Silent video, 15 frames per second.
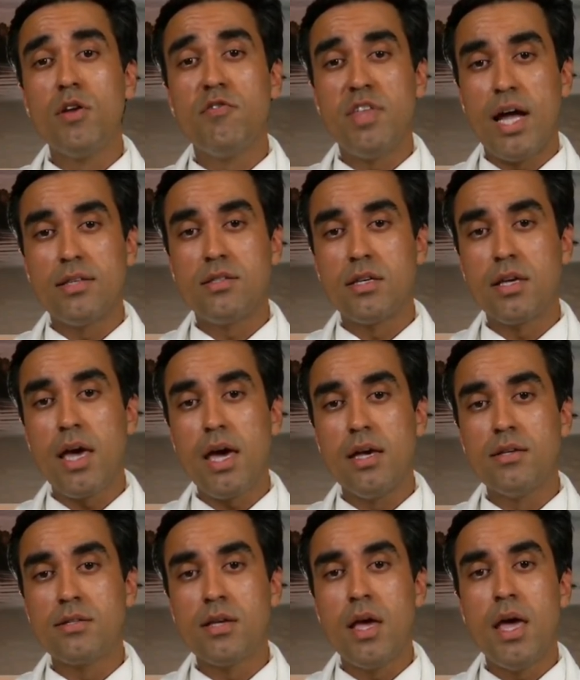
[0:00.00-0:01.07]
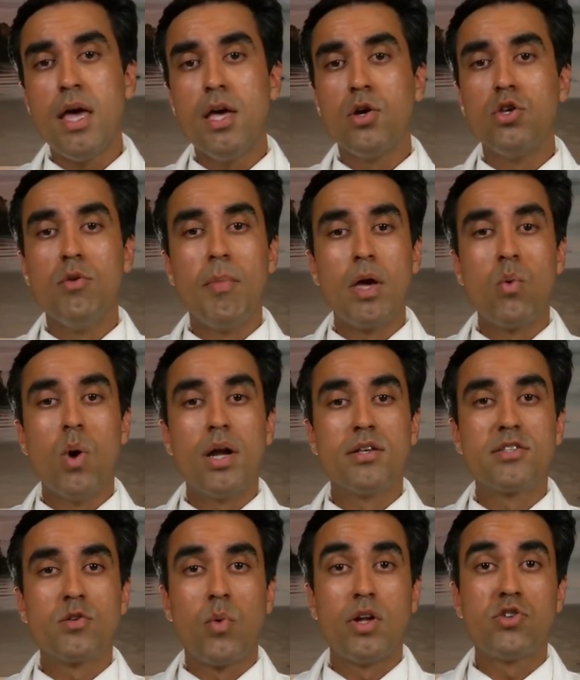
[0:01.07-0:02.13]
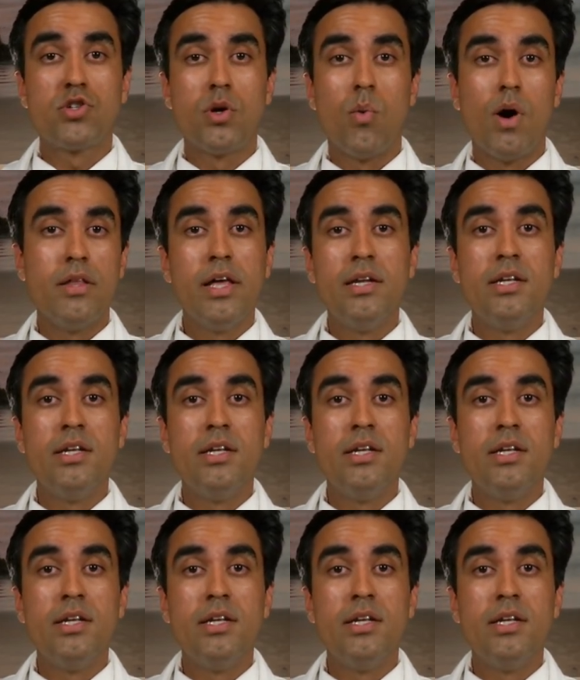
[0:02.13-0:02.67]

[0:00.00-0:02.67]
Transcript: And if that's the case, you may want to switch to one